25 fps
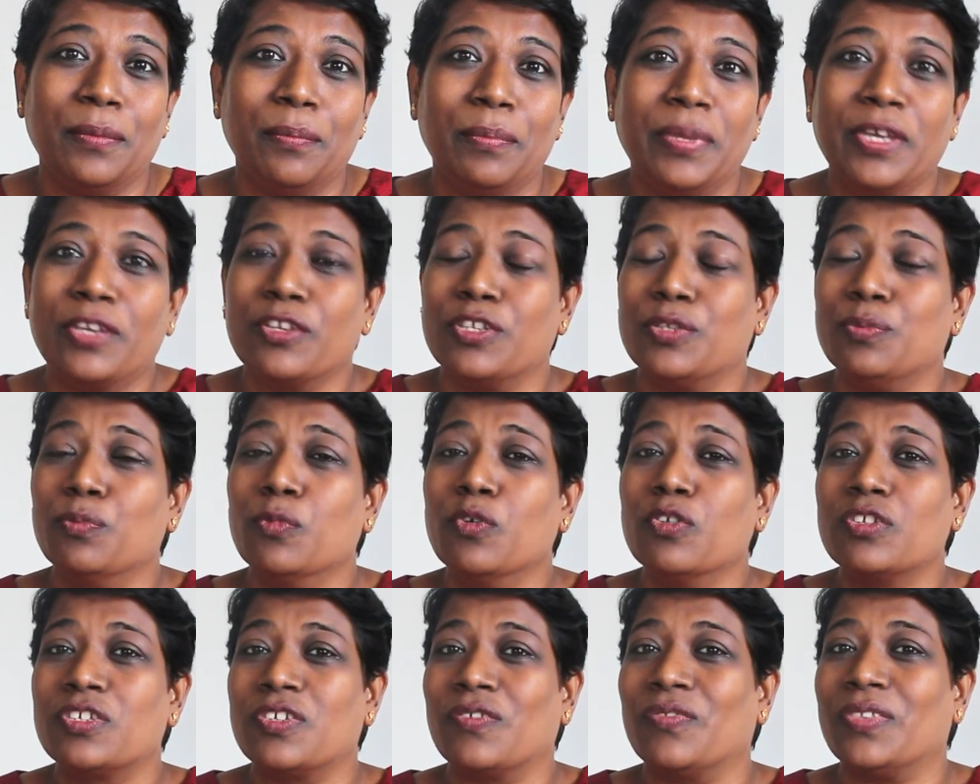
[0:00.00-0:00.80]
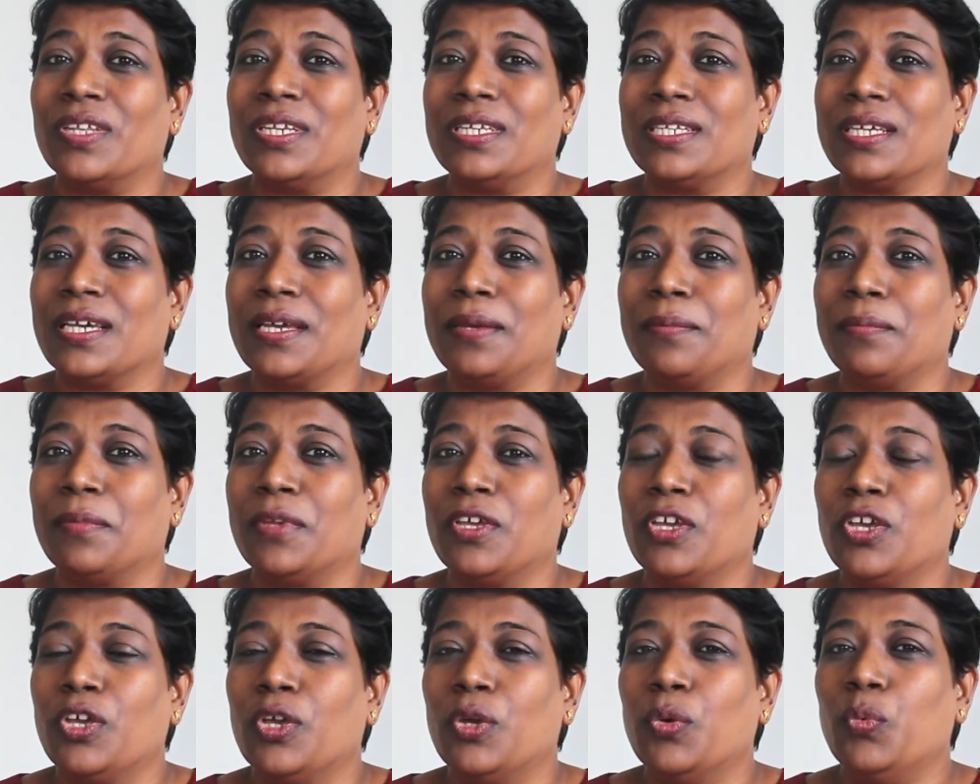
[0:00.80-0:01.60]
because most of the
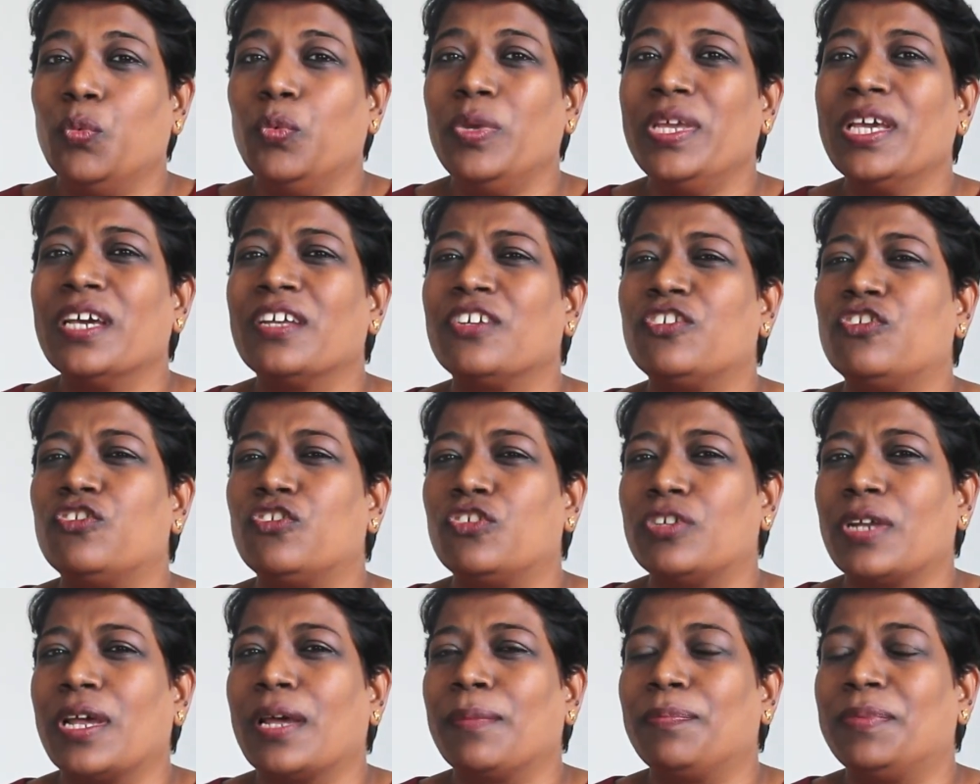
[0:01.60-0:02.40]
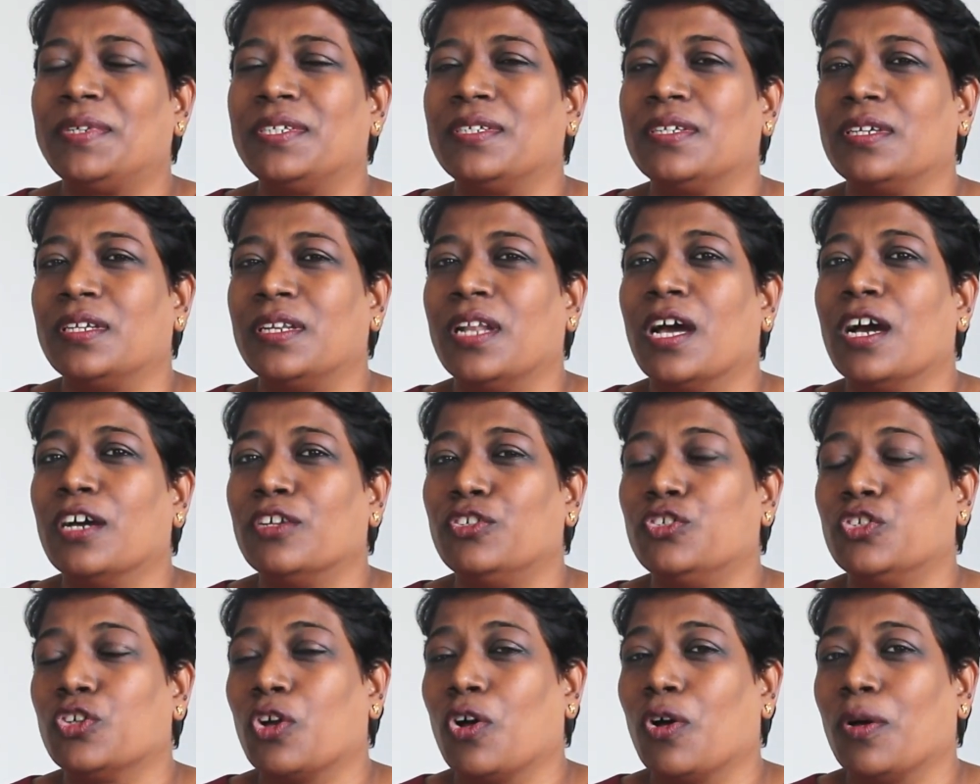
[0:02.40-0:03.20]
time we are trapped in
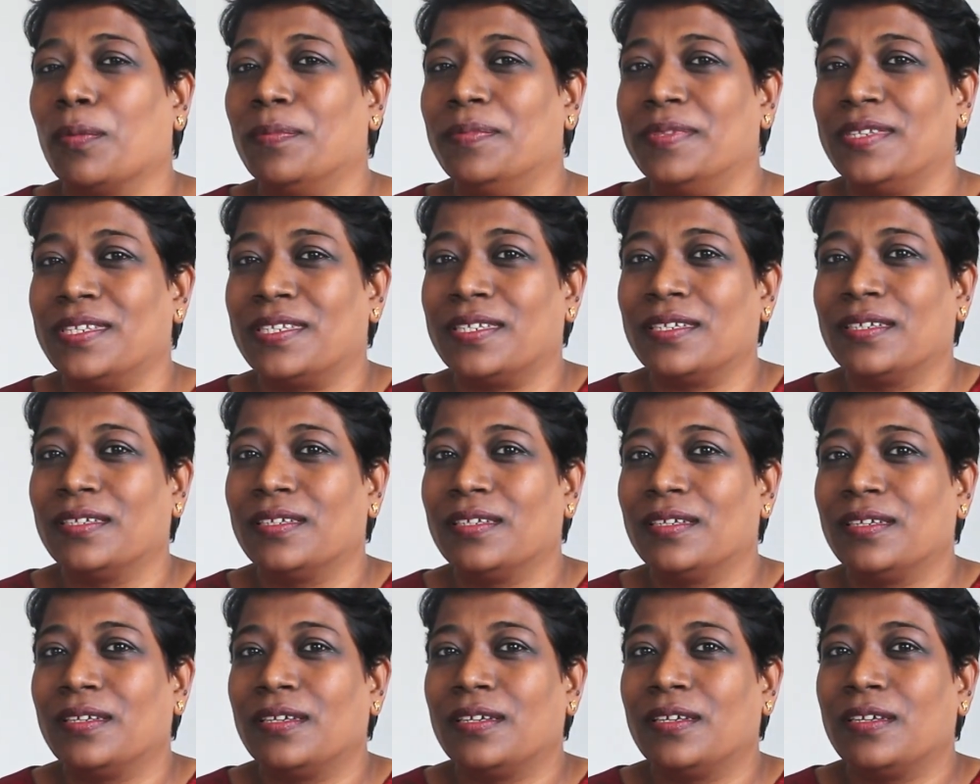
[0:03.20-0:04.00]
our jobs.